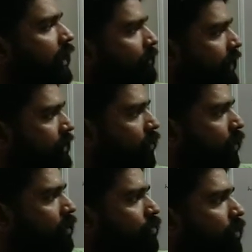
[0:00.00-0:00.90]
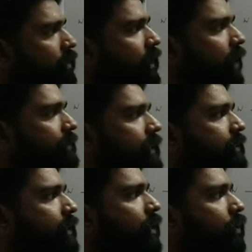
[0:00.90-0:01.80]
What is Coriolis force? Fc is
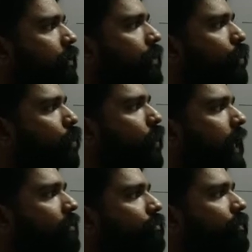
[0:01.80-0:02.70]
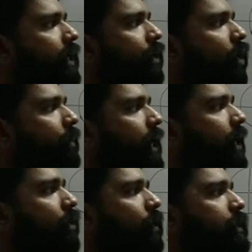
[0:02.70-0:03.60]
equal to 2 mv
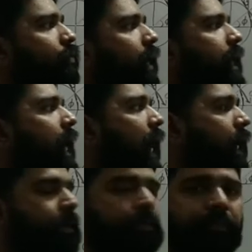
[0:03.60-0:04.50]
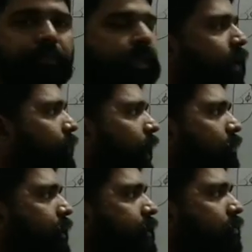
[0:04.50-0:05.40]
omega cos phi I, where
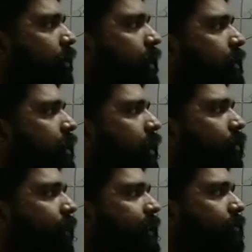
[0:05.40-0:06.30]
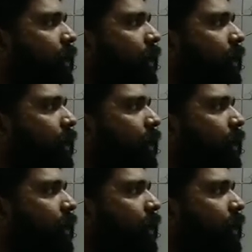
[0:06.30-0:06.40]
m is the mass, v is the